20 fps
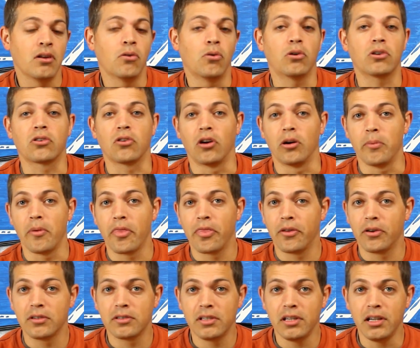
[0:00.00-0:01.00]
or carbon
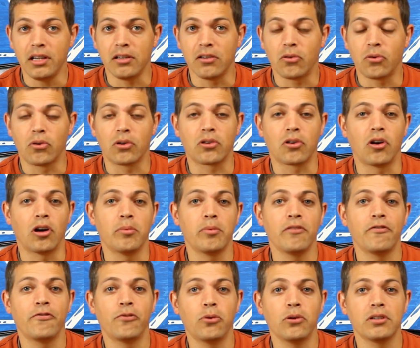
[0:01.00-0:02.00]
13, or
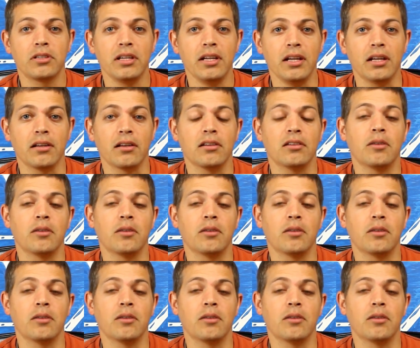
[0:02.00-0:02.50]
carbon 14,